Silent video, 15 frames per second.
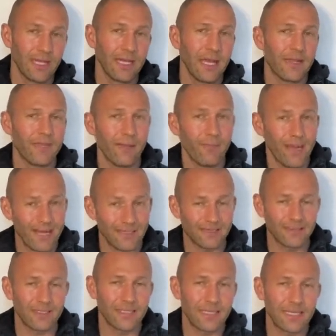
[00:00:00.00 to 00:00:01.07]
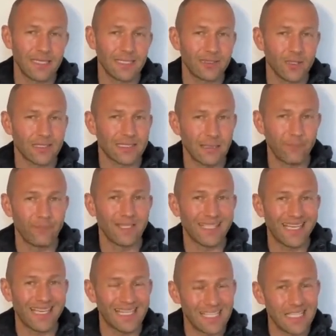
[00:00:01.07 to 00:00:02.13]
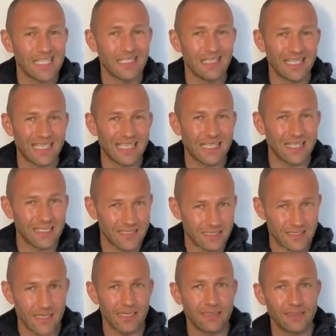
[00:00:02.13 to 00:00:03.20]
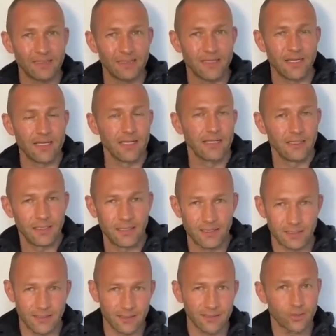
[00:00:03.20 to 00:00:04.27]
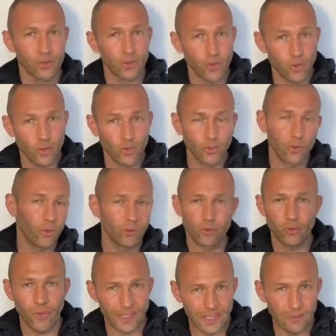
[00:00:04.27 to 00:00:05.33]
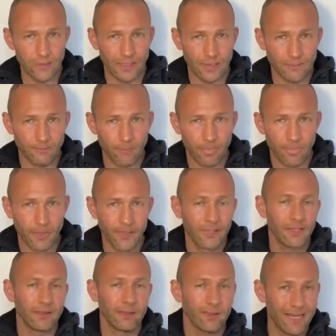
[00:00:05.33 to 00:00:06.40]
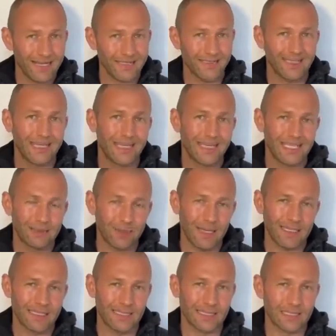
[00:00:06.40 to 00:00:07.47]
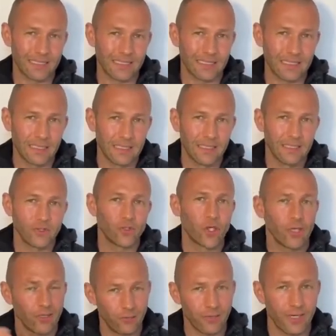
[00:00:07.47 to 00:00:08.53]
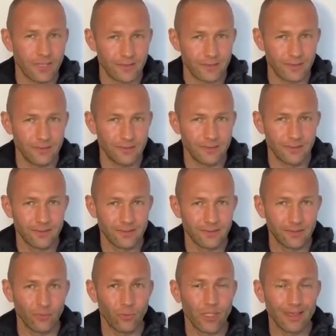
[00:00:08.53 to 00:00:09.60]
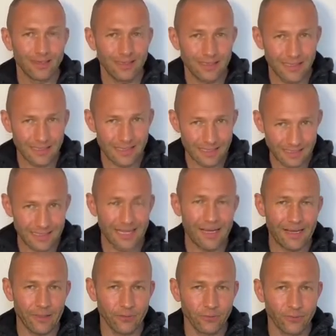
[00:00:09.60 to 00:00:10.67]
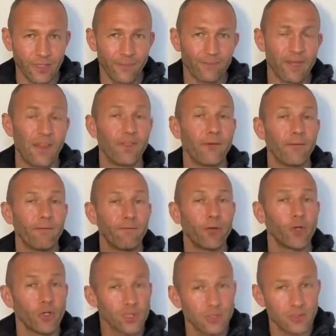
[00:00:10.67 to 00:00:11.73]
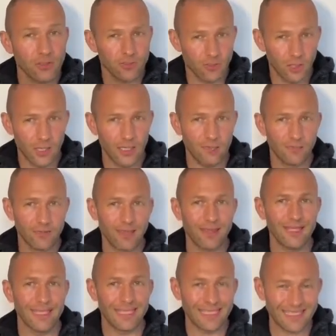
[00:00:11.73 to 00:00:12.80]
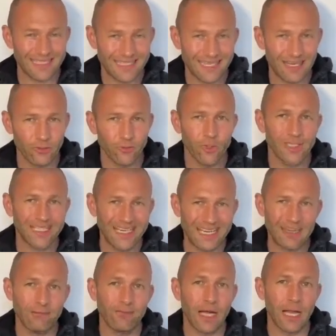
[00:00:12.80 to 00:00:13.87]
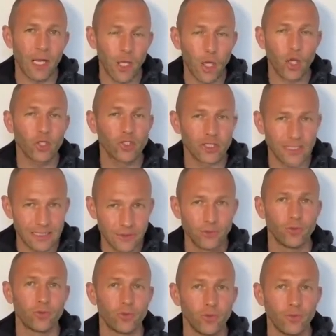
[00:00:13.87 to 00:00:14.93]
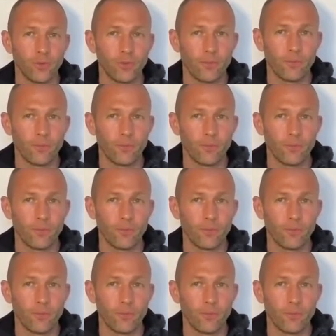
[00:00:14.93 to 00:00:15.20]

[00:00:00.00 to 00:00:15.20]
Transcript: And that master key is not something that Healy sends to you or to anyone. The master key is basically generated with the account, and the first time the account is ever logged into,